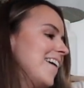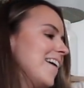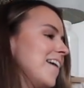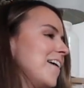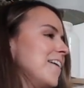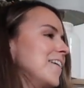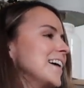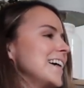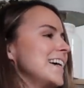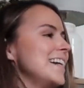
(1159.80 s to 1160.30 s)

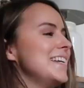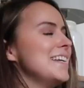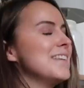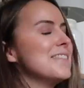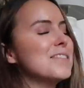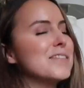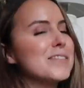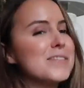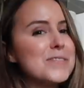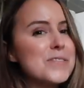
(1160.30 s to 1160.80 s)
Oh, it
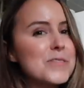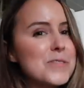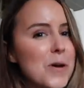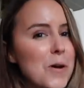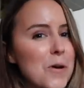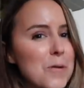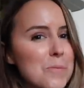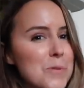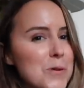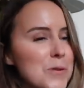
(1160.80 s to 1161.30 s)
is so
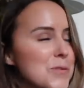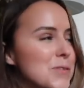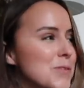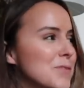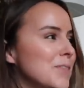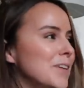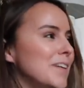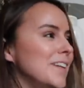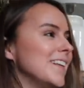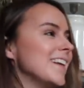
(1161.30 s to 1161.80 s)

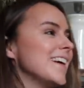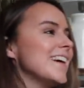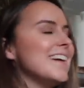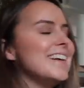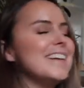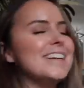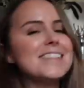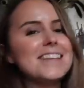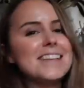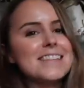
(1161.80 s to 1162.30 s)
beautiful.
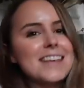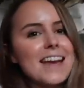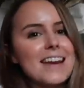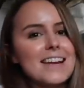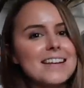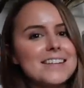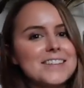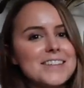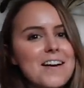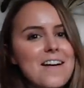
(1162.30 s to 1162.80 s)
It is, it's
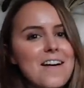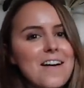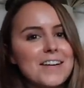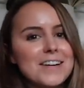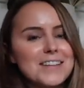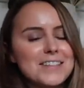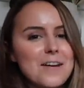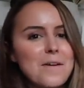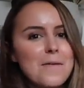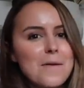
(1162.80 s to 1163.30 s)
getting
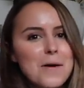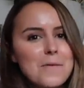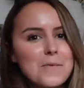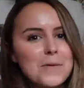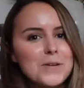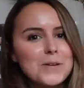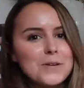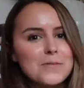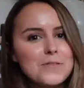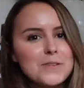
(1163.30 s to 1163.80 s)
dark, so I
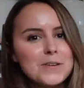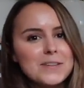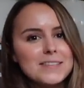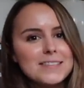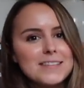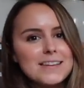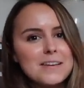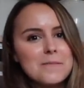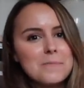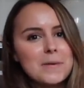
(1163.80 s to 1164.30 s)
wonder if you
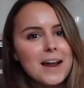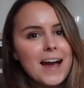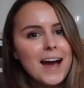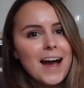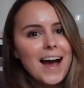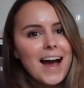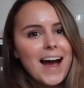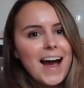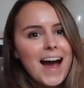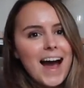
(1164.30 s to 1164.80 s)
can see, but
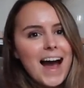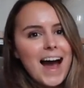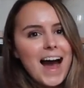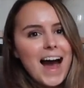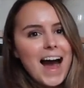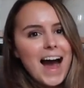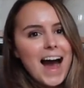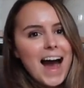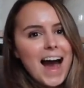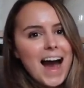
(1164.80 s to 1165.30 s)

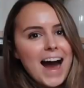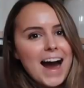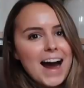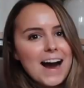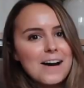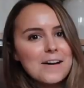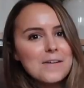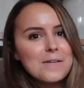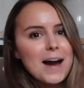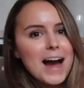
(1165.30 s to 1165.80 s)

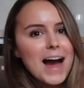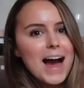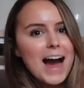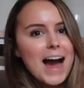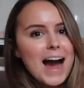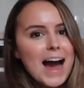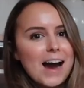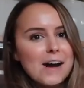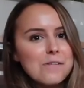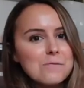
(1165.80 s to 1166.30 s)
how
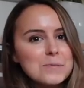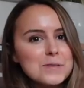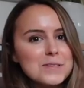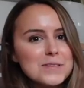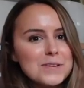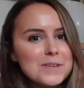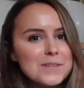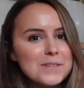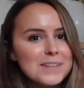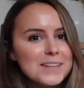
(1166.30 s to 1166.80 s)

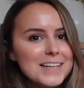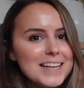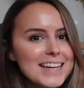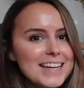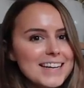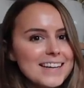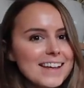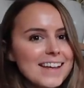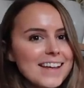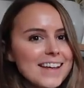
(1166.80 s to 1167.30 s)

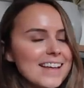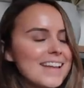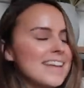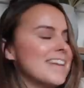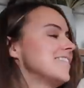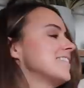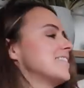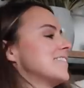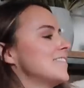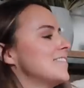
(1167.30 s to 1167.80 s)
absolutely
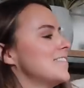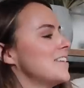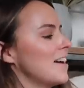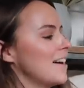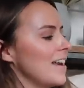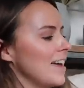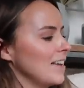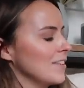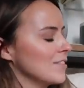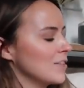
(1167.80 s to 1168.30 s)

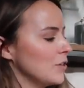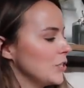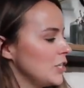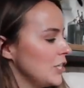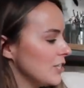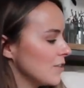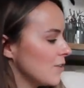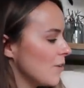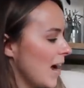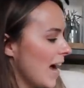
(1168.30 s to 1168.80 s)
stunning. So
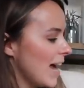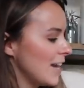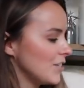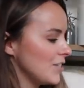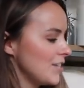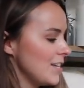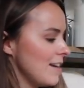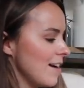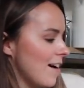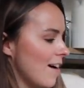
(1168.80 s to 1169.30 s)
she's got,
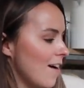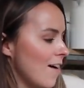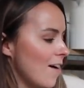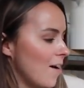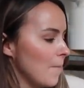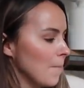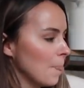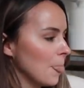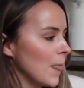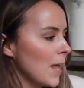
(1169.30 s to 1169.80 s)
actually,
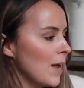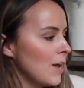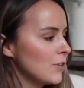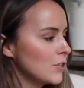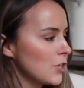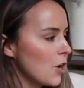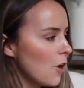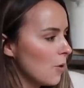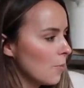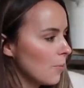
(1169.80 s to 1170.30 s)
our
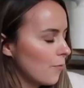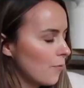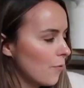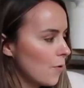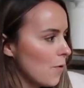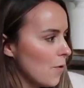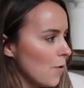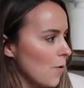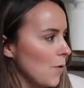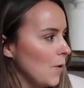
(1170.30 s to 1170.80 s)
top
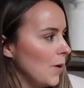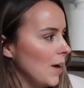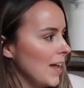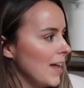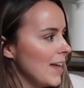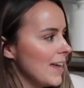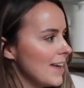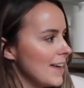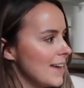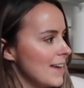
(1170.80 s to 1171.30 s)
floor
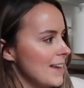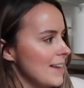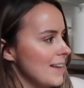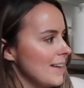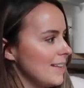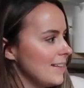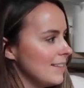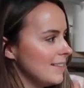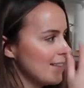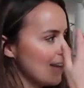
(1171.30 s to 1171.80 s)

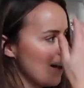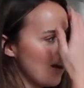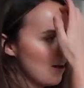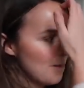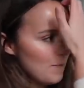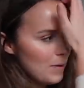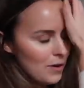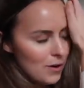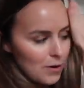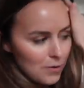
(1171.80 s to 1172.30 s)
is
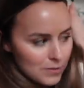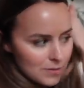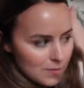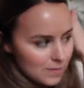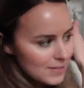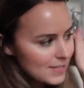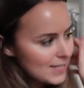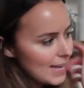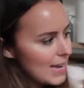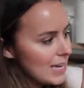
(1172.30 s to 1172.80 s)
loads
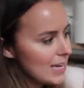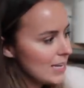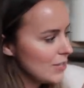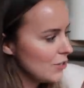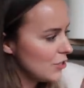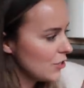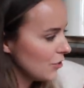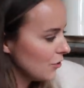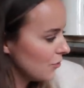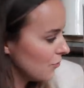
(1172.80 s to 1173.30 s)
of
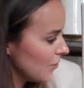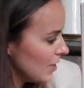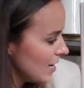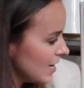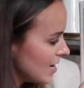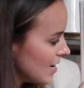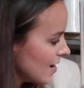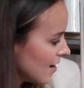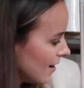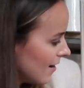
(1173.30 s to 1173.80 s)
sage
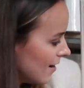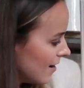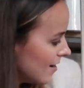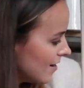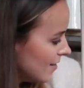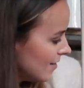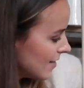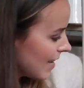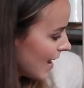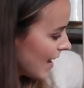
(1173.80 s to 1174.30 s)
greeny
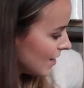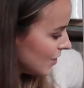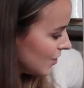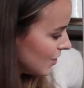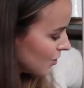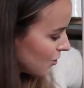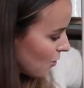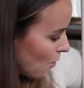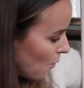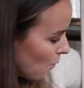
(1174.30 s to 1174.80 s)
colours, and
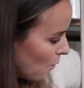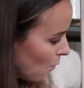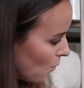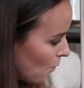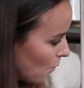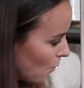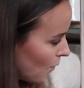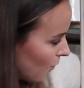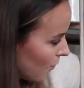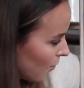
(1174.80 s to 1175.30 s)
she's got
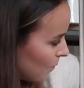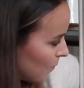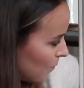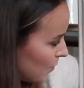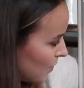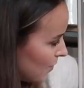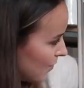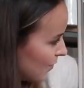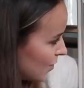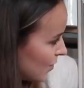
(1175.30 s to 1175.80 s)
all of the
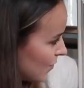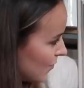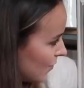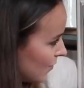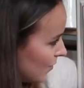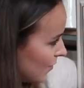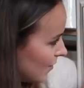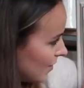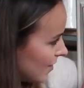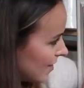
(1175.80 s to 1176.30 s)

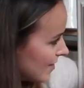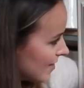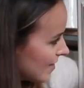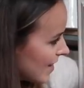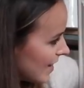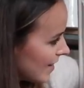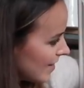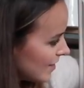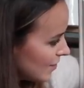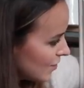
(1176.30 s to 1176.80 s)
beautiful
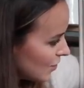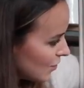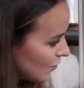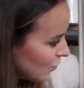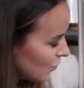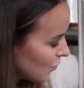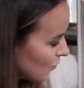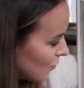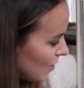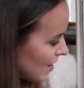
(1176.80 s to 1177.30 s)

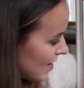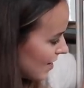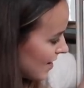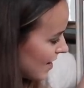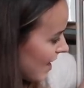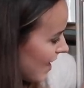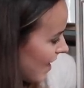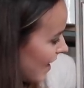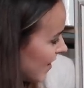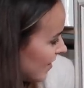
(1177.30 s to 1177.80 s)
sage green
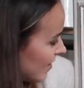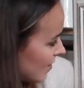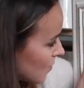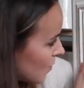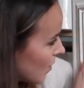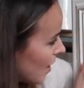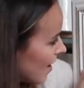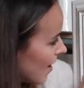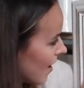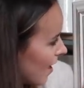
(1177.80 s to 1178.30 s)
here, and it's
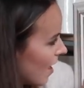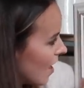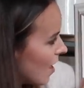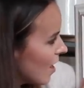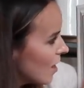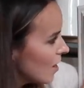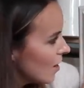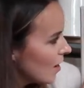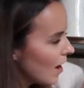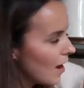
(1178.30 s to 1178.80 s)
got, like,
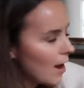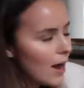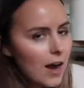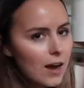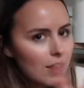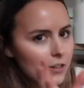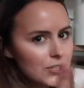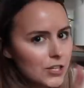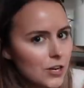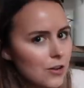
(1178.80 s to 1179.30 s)

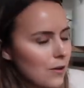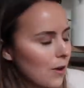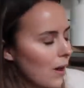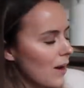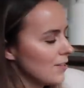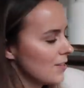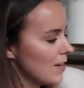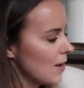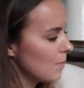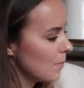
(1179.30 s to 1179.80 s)
I'll show you a
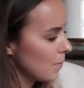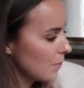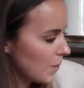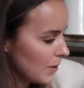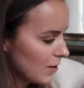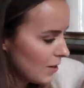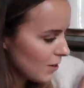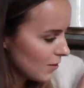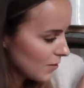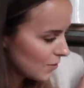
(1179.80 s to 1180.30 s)
close-up,
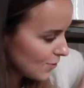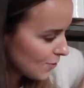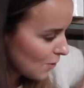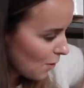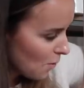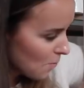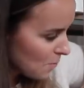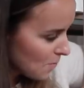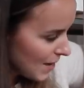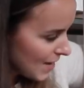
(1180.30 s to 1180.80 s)
but
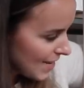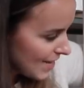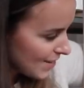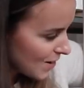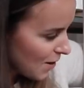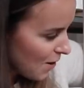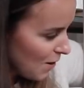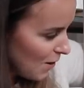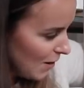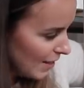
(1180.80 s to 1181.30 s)
so many
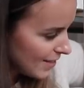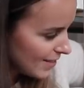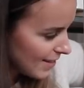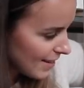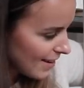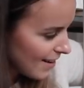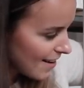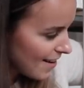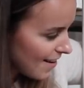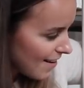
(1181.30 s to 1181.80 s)
tones,
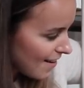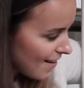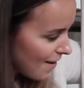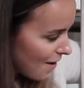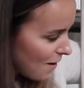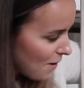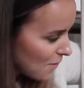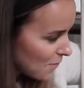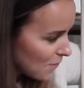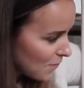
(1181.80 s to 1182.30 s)
and I
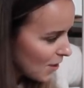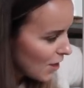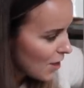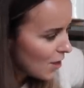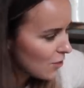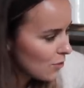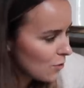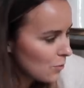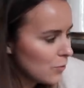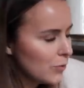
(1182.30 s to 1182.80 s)
love
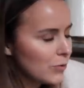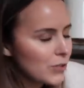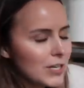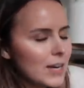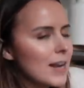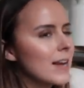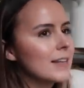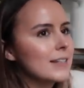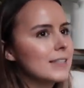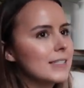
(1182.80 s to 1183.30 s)
the
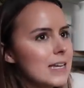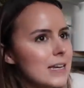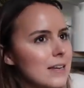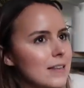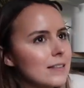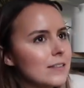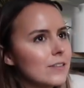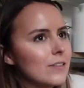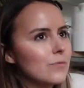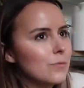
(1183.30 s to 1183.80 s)
water. Like,
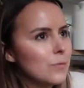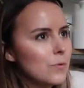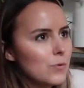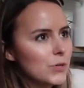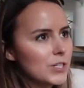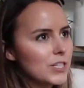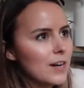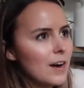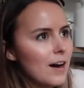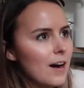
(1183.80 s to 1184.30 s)
scenes of
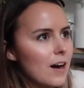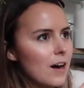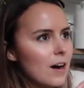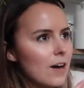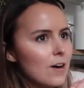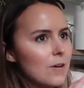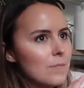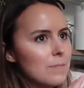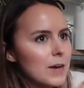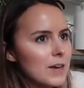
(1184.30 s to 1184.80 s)
water
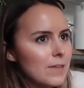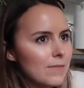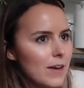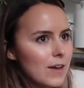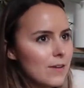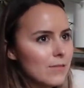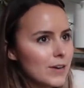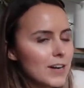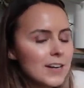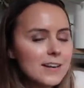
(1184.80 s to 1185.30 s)
are my
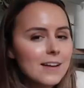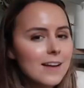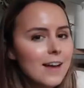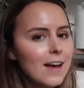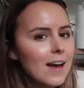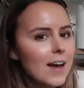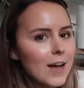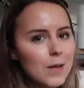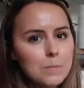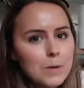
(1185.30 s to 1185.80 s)
favourite.
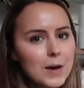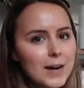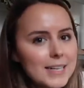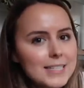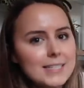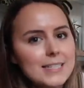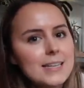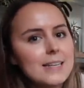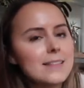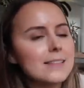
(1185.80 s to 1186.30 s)
I'm
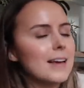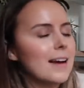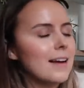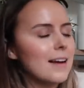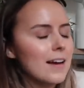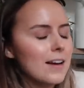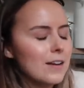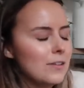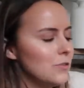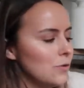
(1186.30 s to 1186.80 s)
Pisces
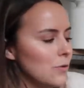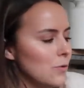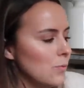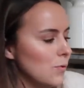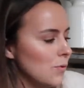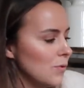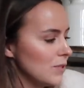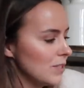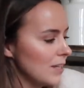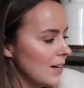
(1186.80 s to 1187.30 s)
and I adore
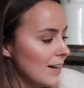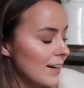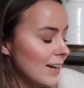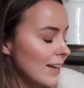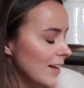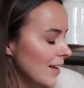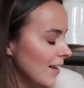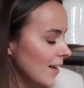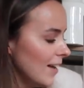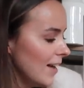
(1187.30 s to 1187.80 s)
water.
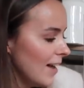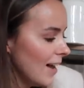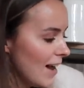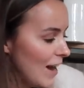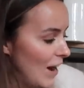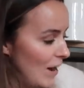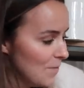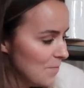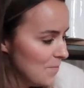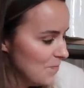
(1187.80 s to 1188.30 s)

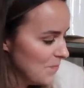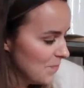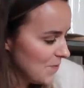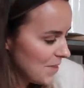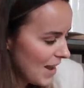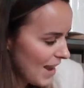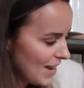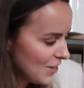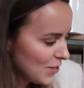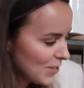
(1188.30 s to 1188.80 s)

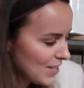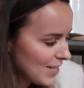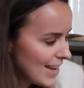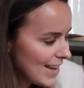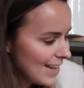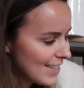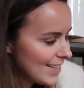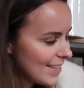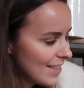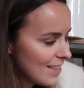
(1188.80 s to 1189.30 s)
And just
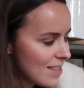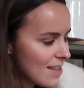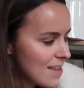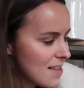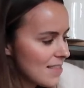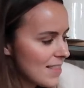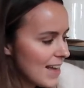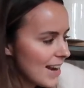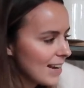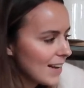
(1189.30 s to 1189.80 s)
this,
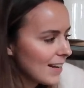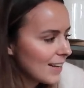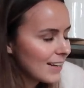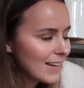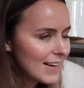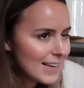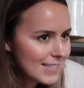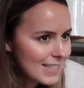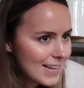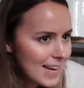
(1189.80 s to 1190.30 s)
the like
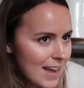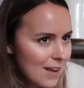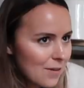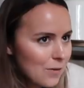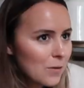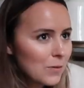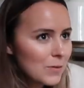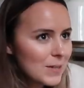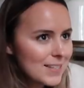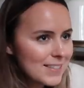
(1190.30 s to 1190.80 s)
glistening
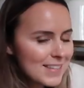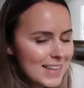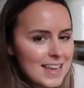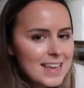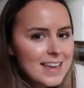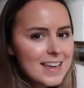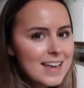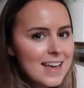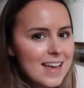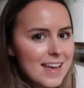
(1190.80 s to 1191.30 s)
on the
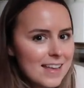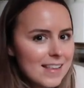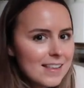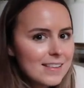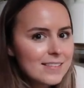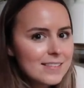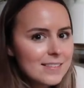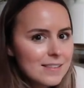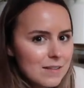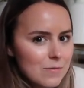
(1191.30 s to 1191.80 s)
sea
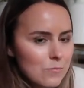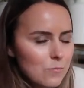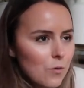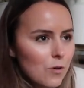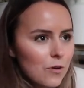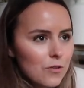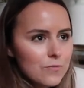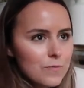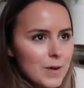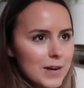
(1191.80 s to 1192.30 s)
is
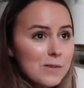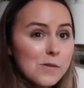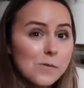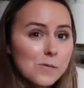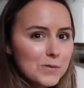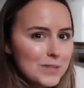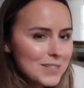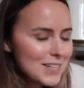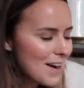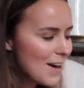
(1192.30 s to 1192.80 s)
one of my
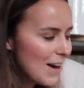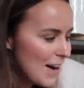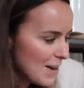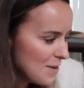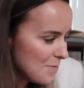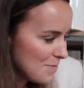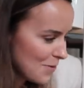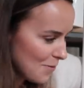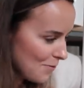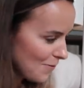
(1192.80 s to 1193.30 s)

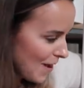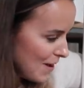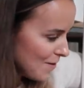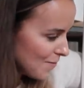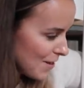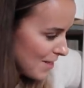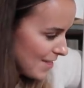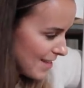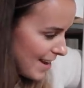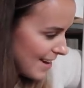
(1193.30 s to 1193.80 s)
all-time
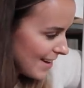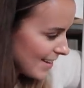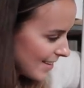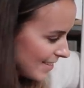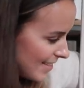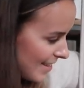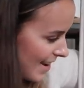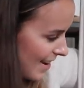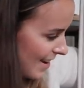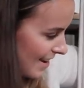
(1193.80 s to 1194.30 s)
favourite
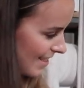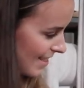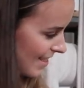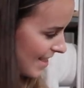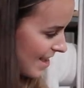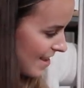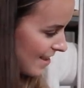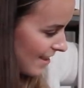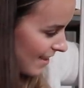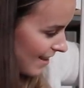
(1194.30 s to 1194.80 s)
things. And I
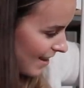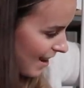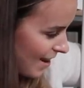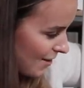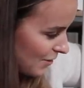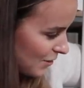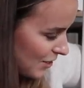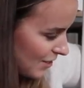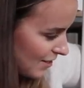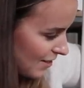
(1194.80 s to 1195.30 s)
think
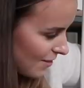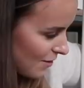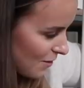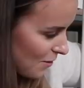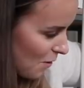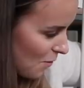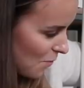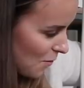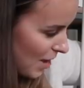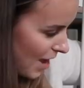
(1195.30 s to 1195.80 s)
how she's done the
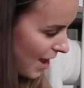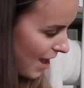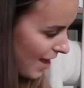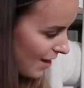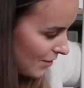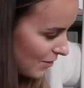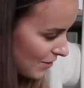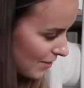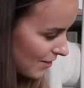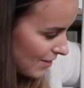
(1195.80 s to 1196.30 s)
gold
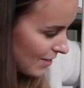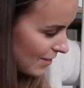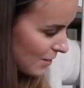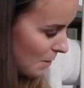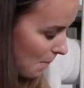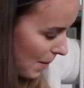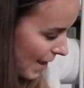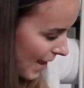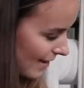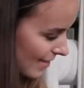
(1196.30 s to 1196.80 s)
here just
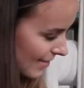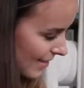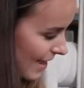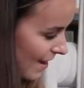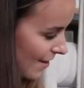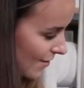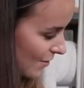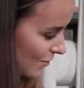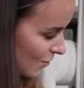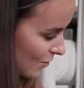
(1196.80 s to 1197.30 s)
depicts
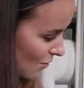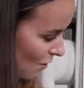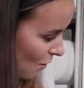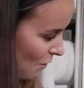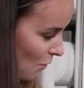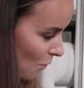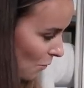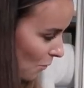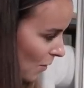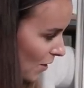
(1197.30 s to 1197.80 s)
that
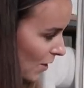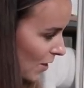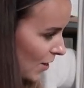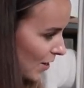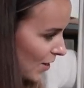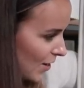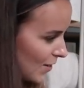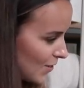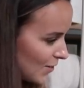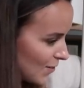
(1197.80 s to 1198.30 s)
so,
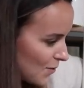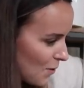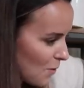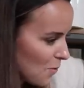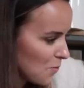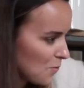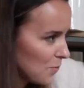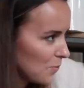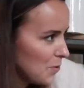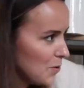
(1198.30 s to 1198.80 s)

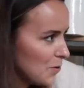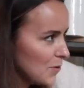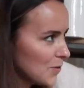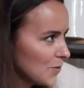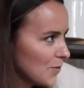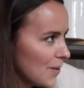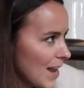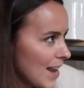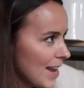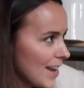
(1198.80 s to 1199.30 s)
so
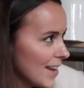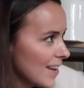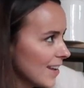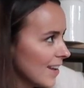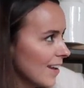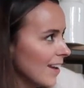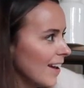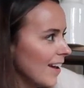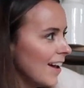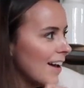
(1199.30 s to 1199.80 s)
beautifully.